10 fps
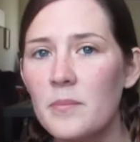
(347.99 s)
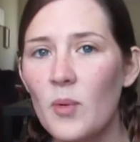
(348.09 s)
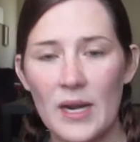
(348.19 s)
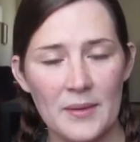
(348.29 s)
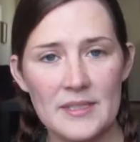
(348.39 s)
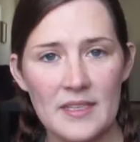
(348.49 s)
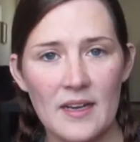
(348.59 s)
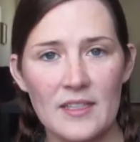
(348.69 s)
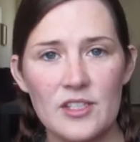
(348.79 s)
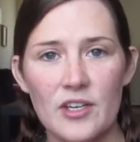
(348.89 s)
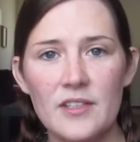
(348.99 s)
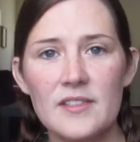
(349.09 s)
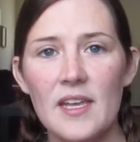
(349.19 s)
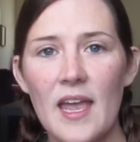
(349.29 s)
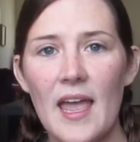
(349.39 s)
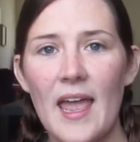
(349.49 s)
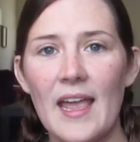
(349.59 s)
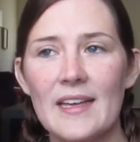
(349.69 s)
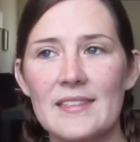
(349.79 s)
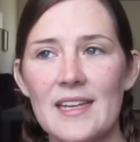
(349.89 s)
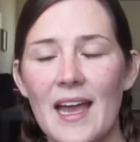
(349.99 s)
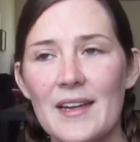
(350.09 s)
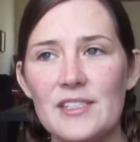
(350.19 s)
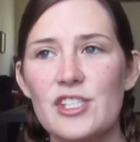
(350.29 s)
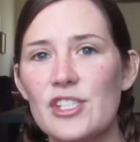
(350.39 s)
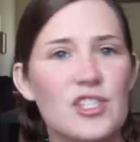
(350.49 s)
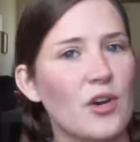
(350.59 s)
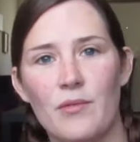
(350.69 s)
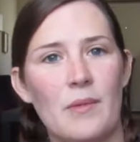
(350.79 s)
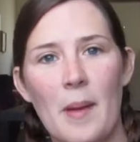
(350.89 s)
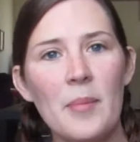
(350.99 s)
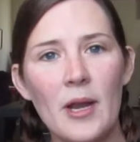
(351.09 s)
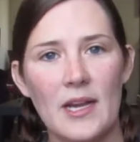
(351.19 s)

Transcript: when I was a young adult, and I just don't remember